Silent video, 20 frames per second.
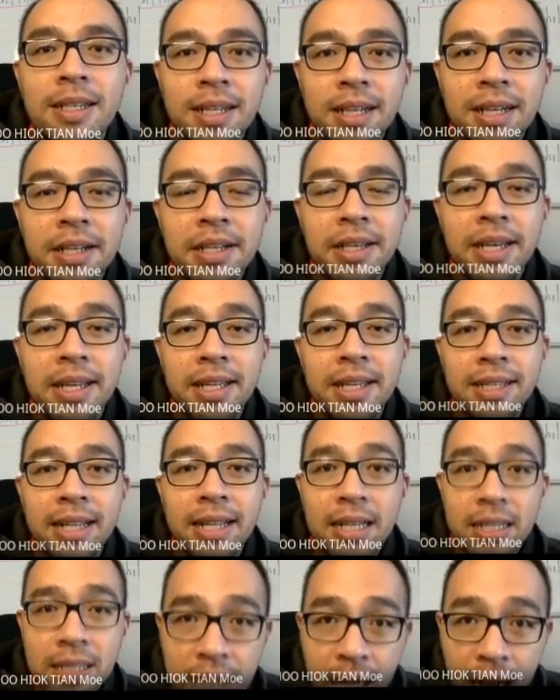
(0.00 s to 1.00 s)
Okay,
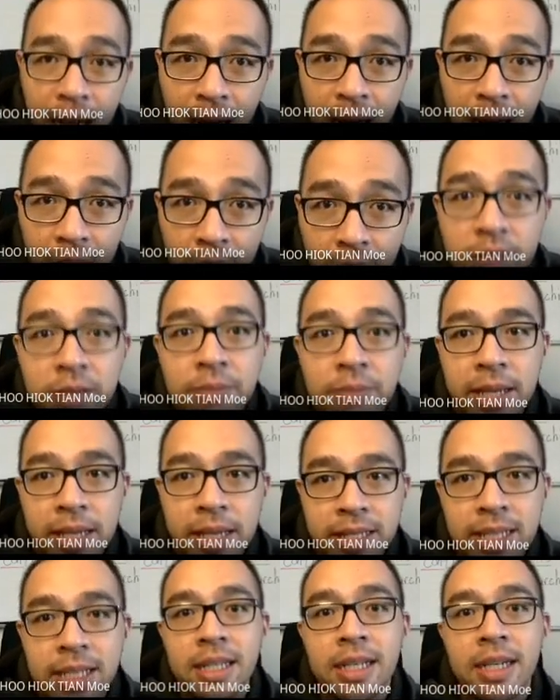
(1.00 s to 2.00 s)
that's how
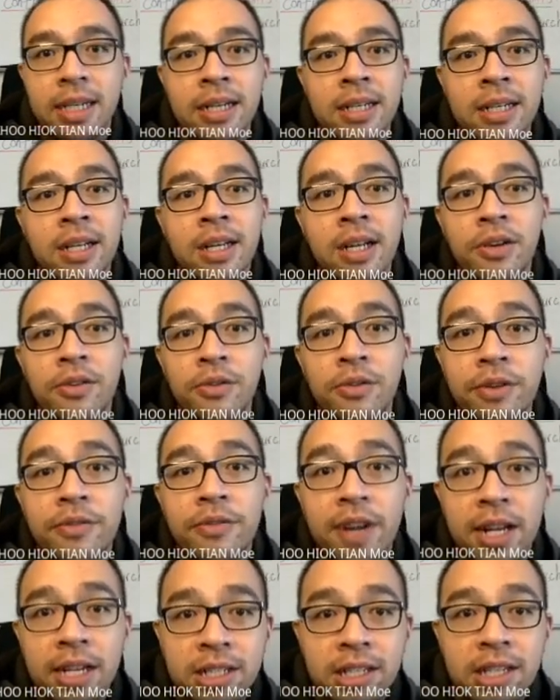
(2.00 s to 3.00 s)
amazing
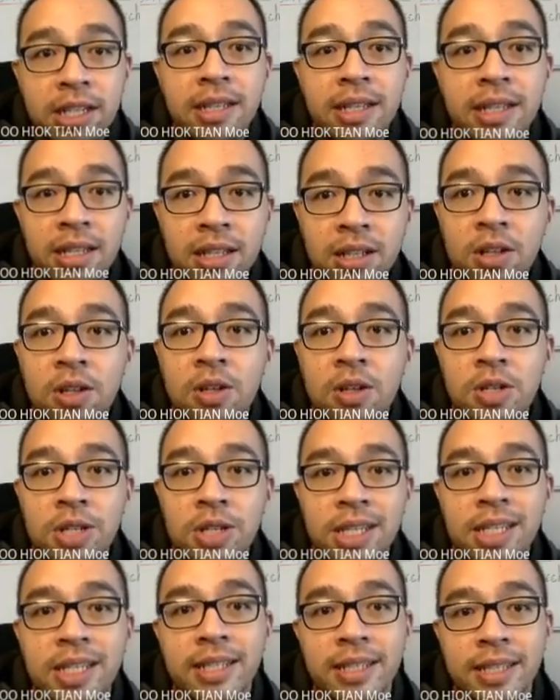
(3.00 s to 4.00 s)
reflection technology
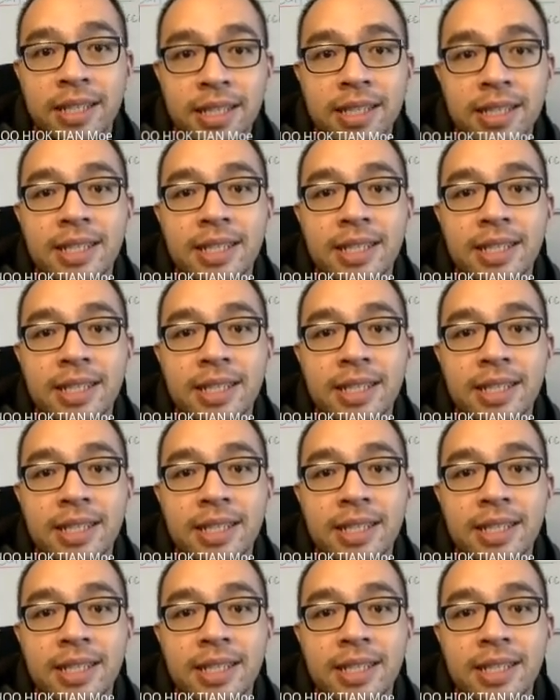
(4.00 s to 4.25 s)
is.